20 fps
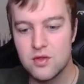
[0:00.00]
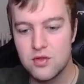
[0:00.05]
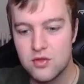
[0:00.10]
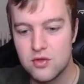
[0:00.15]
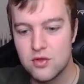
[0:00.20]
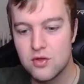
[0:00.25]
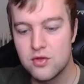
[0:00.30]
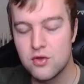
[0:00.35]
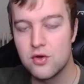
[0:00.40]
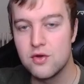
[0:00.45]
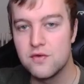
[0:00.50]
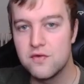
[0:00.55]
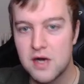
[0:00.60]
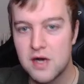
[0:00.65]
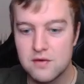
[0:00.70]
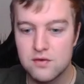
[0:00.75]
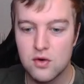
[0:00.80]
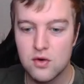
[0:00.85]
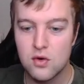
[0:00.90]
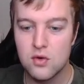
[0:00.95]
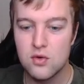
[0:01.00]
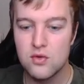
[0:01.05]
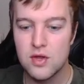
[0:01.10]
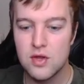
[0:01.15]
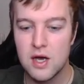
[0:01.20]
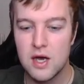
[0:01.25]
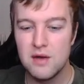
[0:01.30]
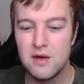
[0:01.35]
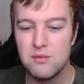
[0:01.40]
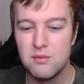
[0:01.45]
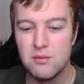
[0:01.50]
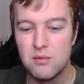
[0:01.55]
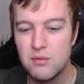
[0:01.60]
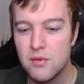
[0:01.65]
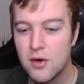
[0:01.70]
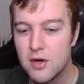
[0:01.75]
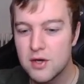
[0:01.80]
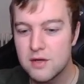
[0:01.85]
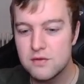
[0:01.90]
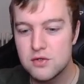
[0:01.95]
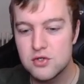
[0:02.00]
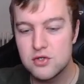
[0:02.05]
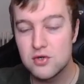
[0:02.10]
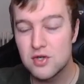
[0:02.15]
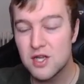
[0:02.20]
35 gold. I'm not even sure